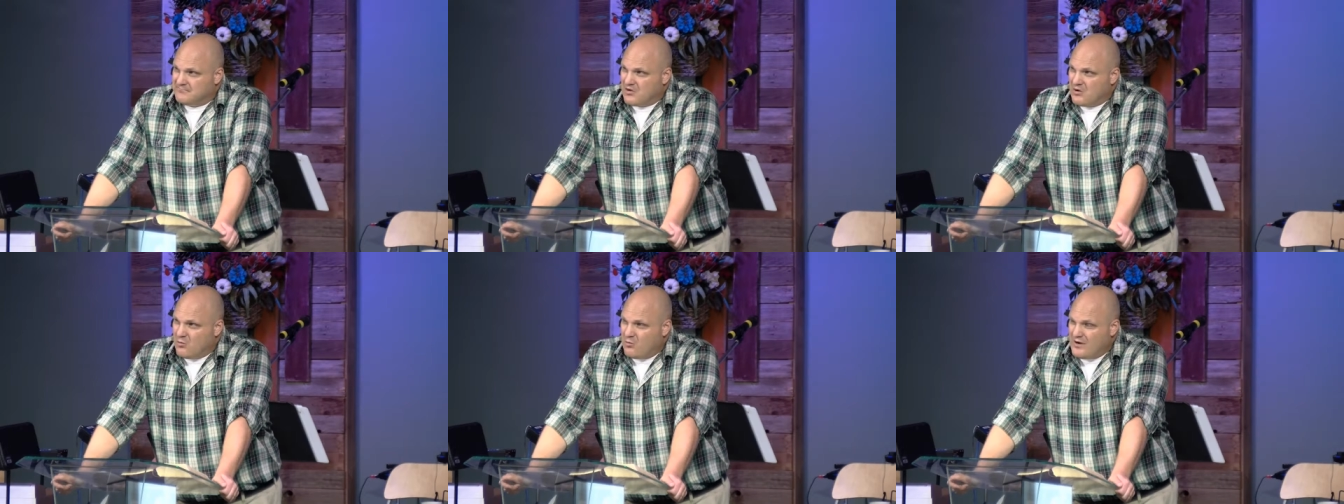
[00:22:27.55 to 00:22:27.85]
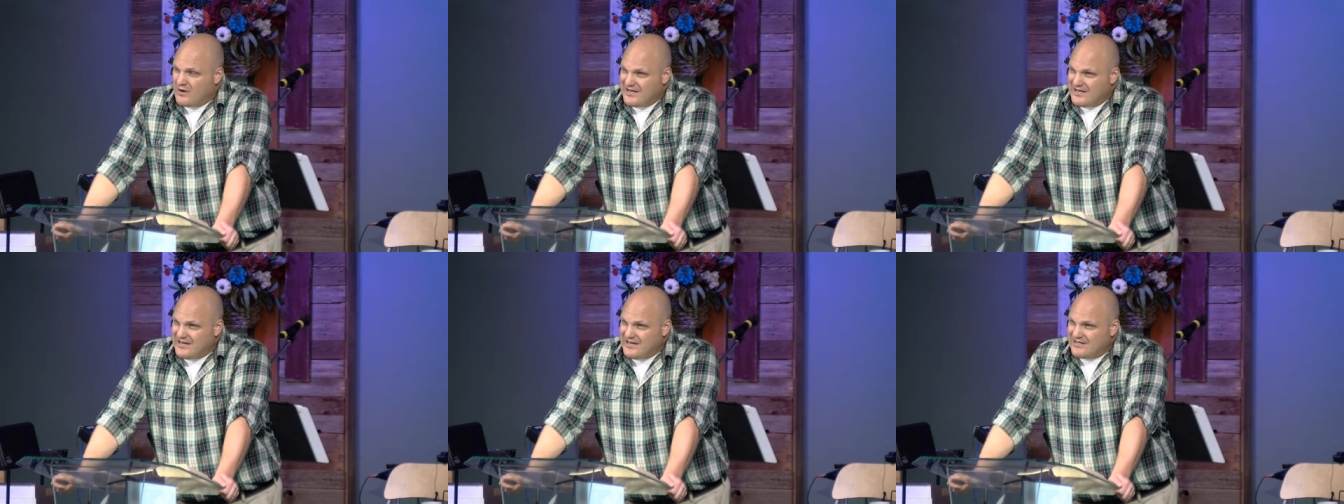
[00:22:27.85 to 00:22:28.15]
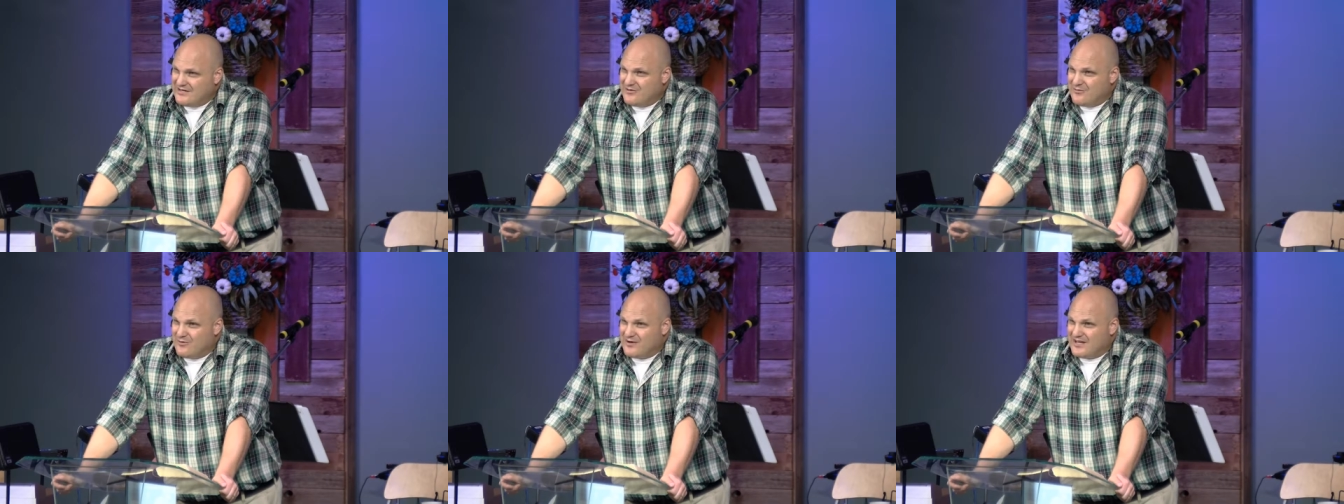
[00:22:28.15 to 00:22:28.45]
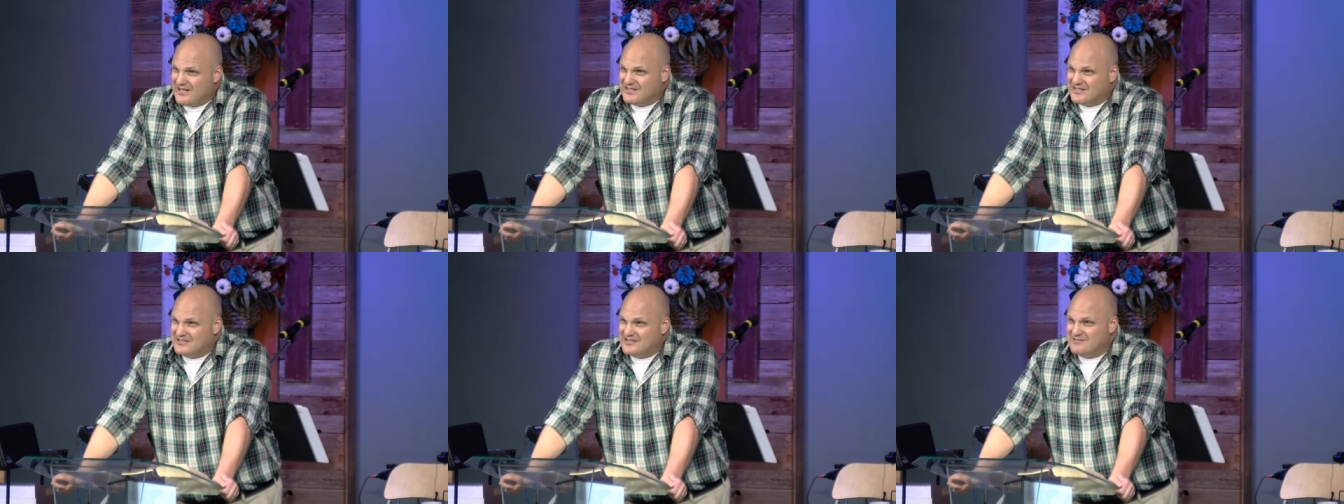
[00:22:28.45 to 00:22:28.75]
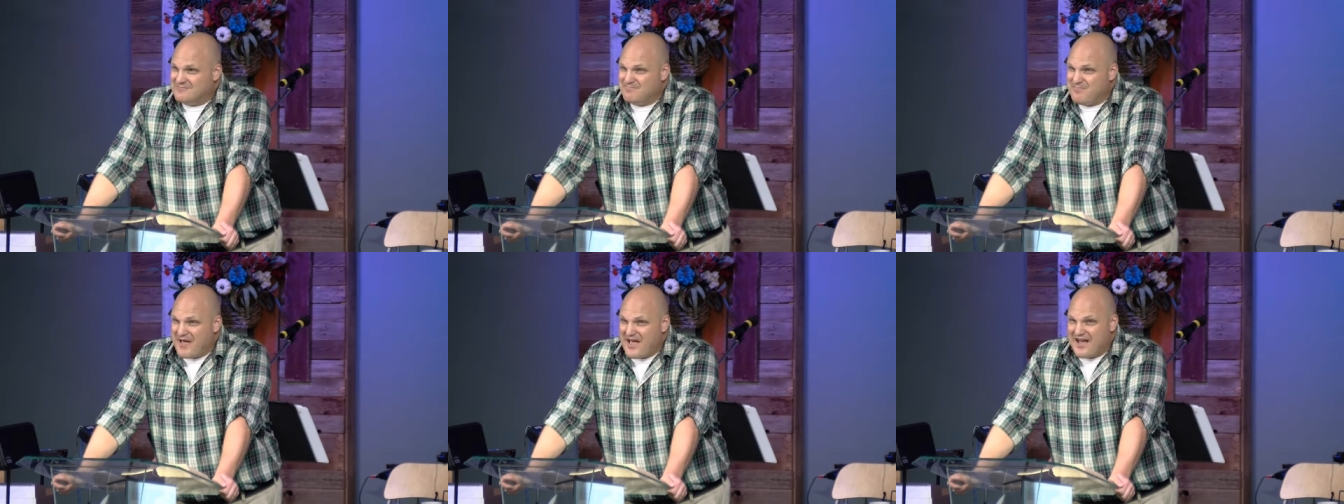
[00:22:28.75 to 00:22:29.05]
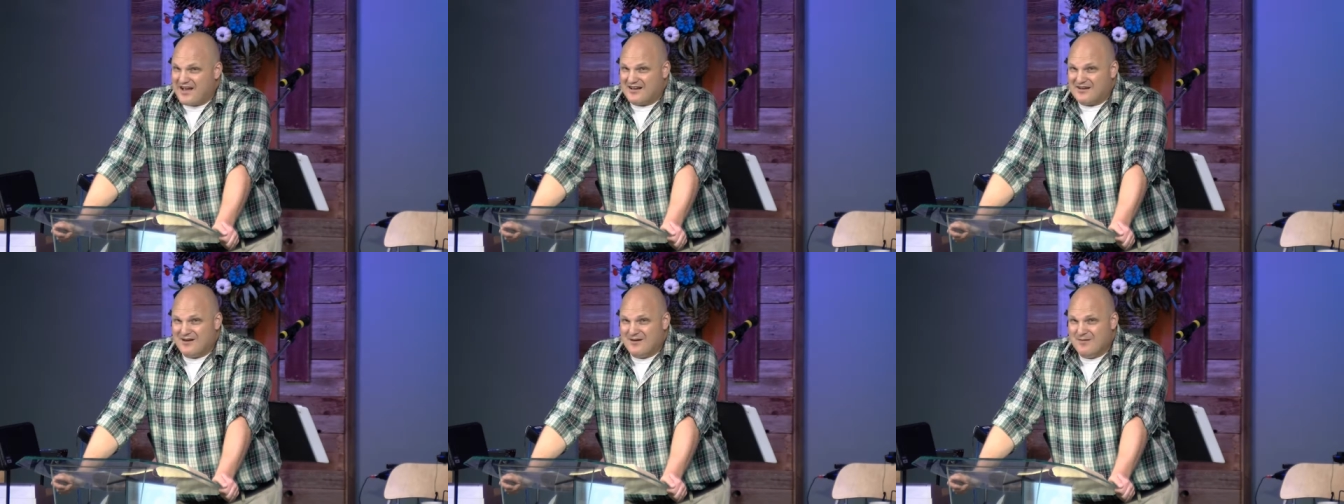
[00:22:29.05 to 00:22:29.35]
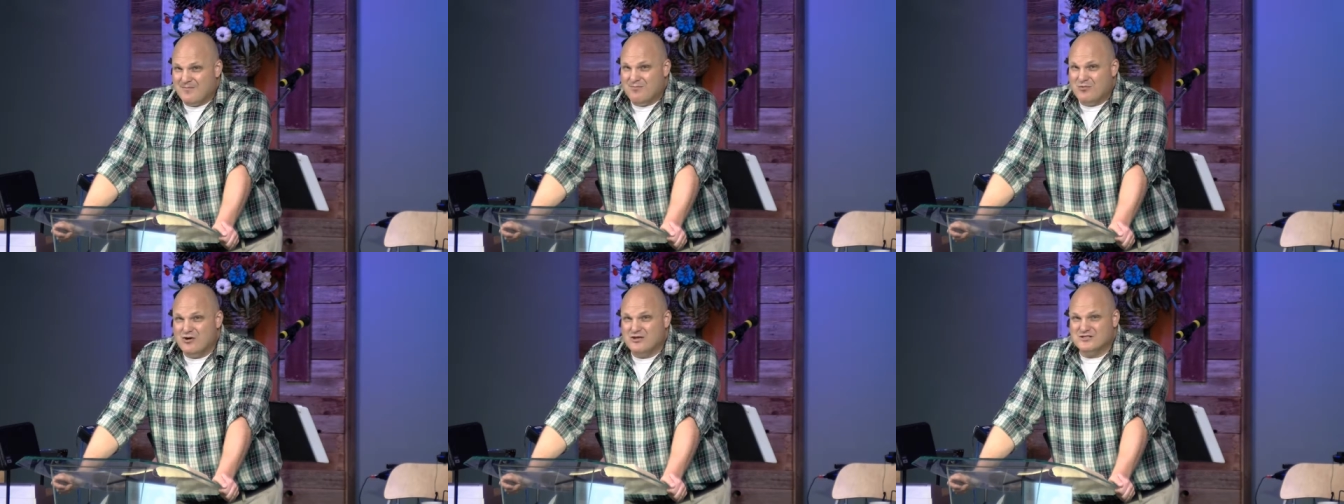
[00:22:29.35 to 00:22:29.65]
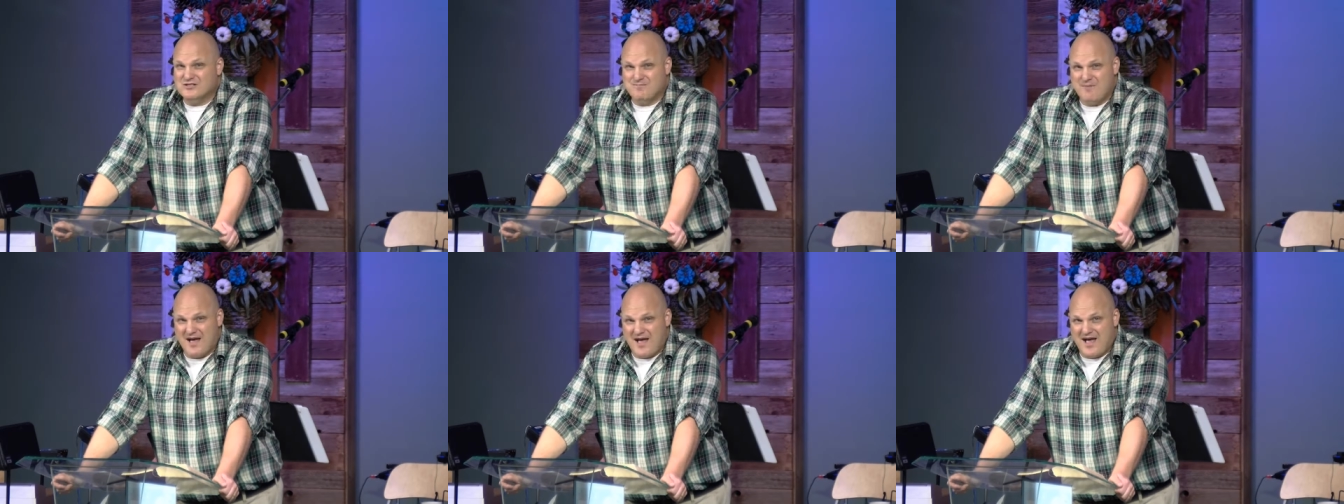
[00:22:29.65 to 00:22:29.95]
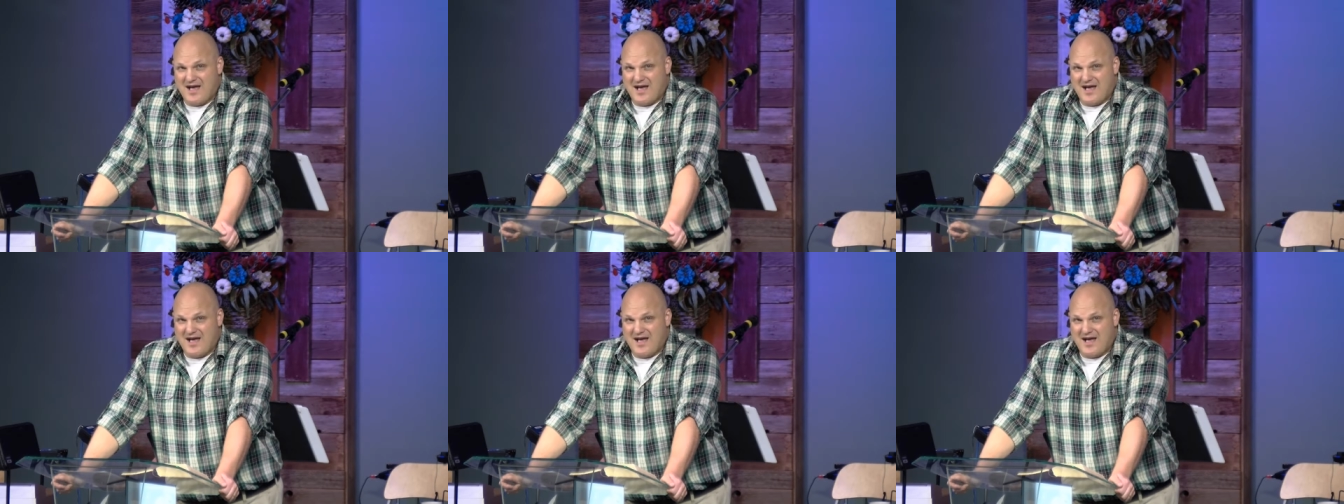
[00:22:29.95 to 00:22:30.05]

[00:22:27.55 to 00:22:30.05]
We need to expect pushback.